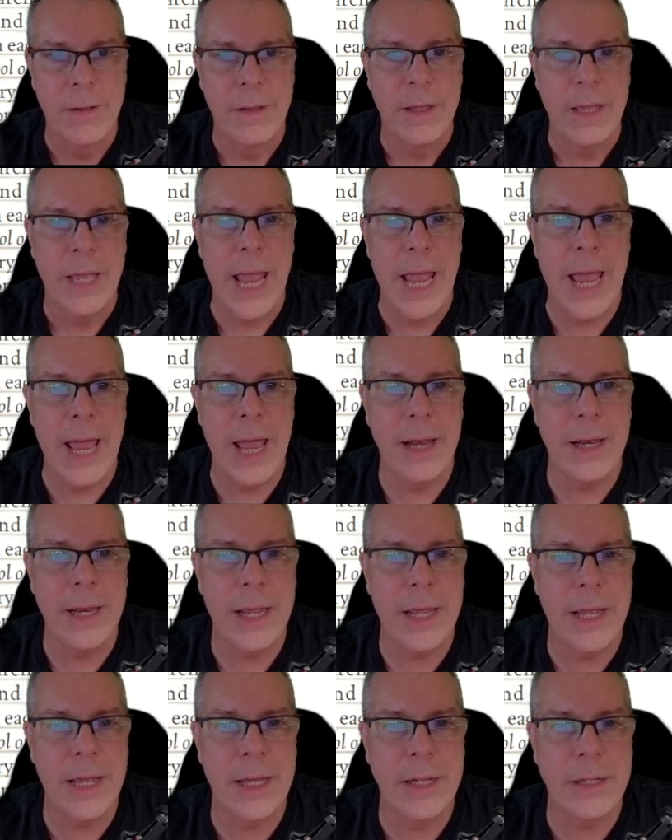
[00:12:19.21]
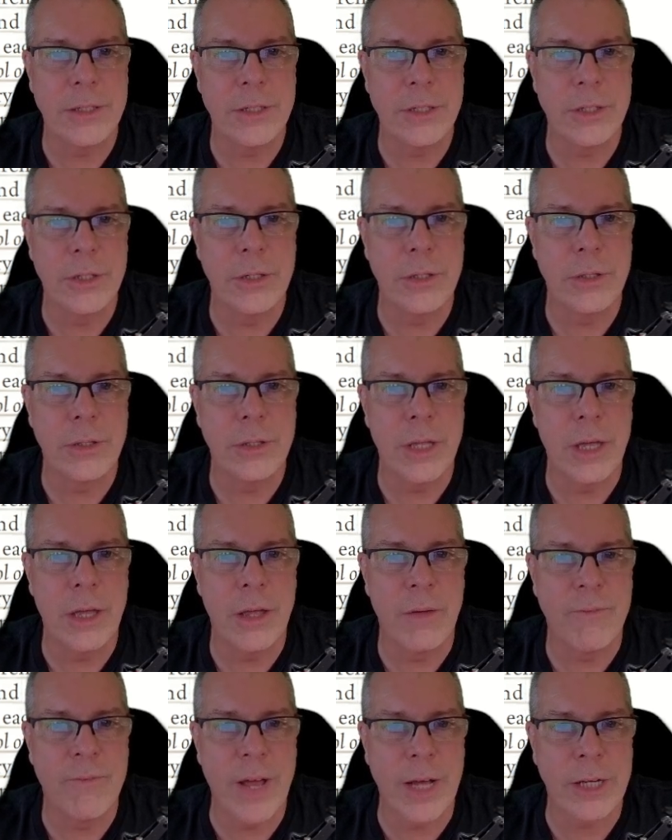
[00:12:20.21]
And it
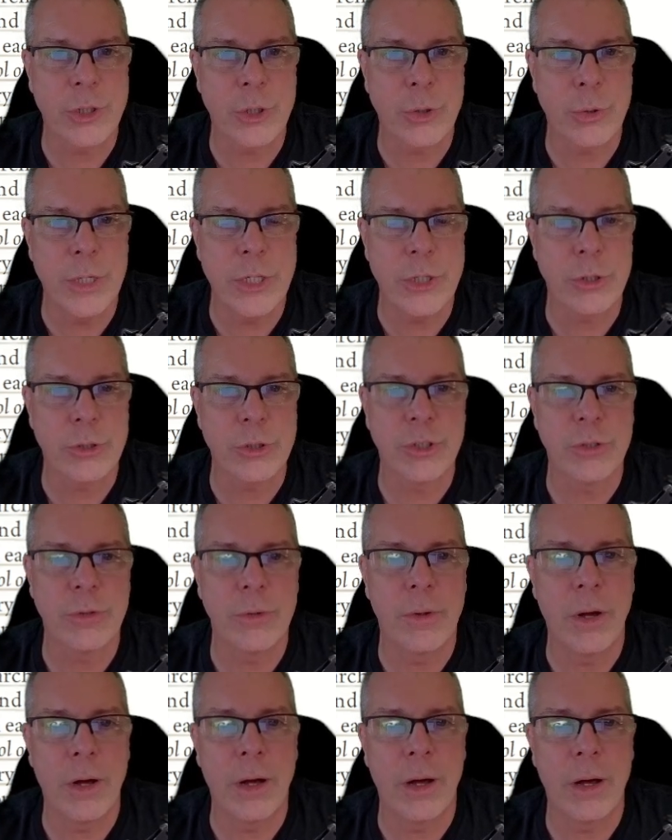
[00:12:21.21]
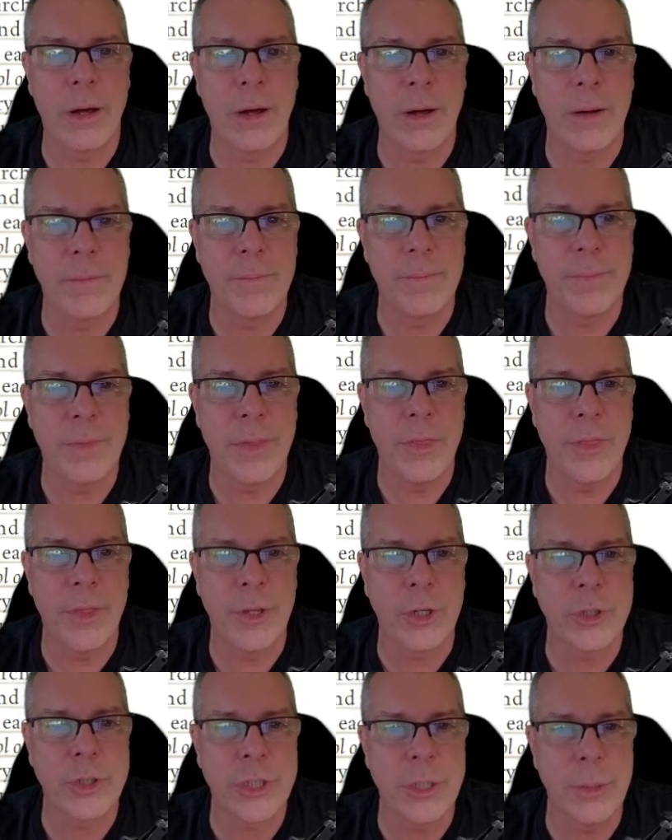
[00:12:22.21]
affects creatures, the
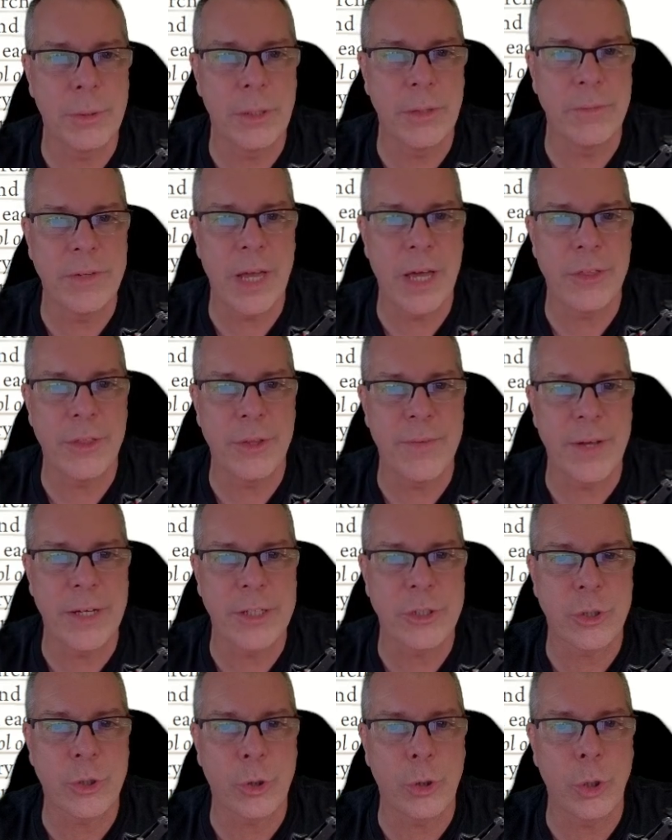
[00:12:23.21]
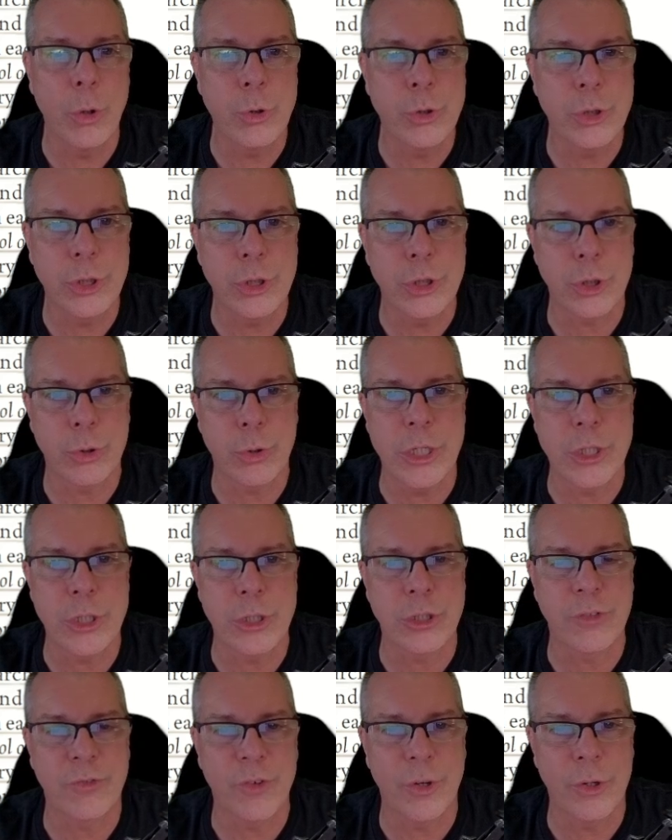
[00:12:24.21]
symbol of death affects the closest
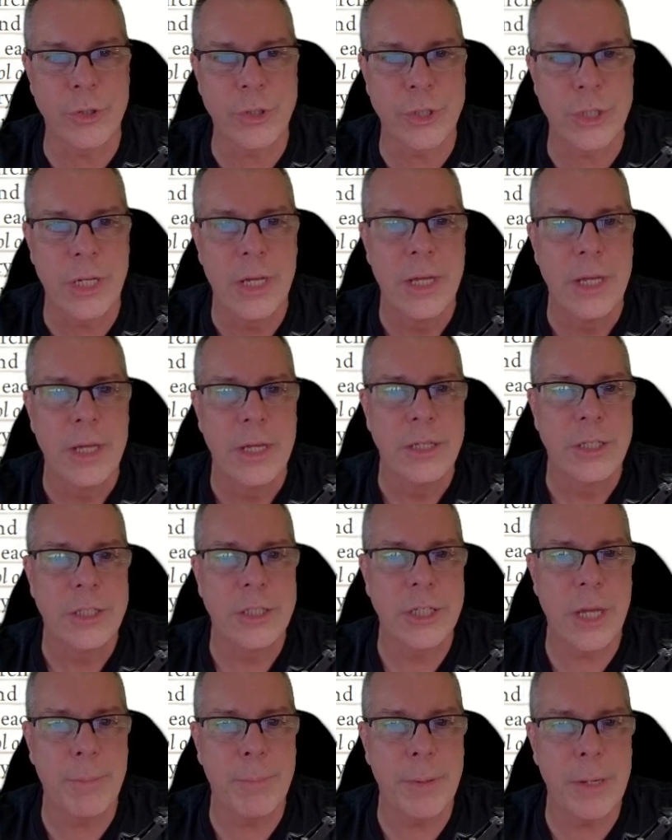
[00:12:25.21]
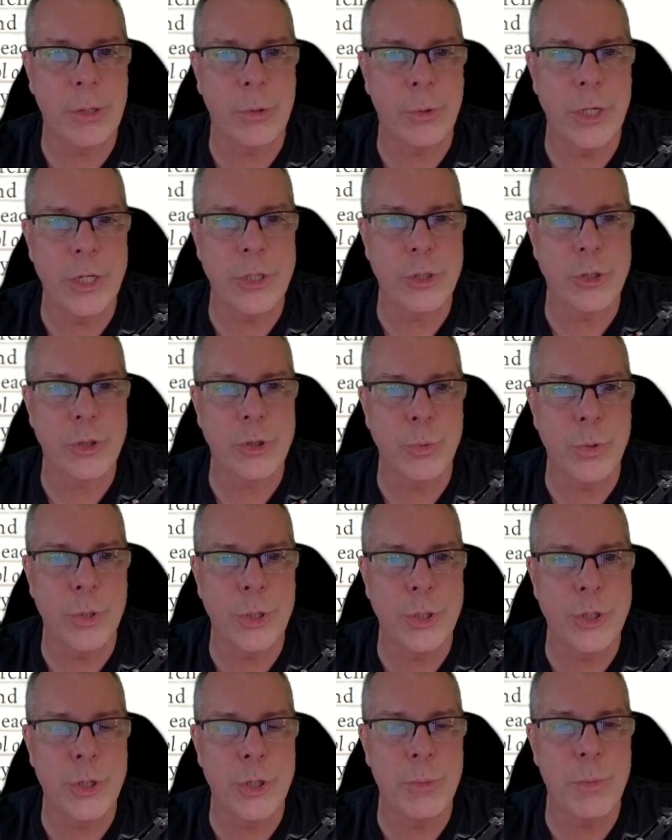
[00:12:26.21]
creatures first, skipping creatures
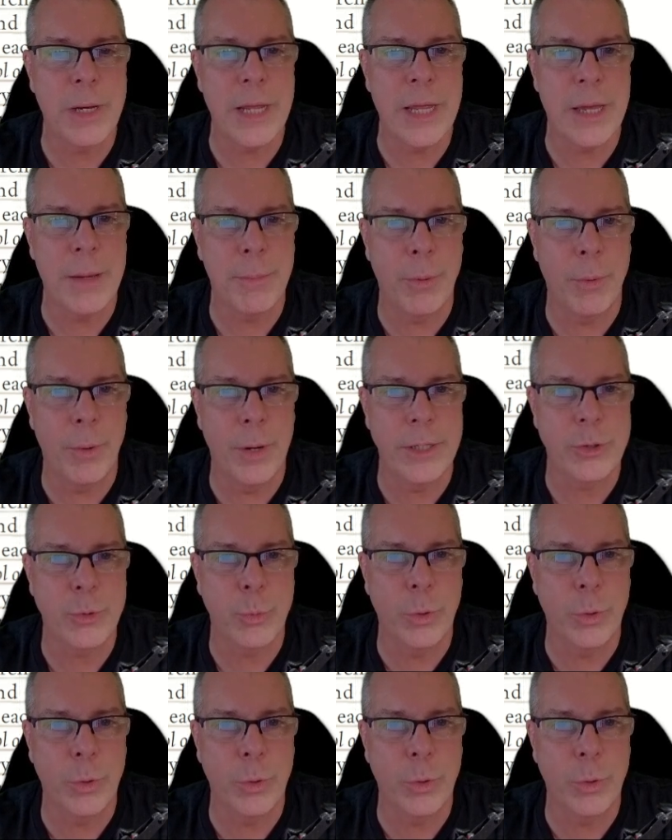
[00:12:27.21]
with too many hit points.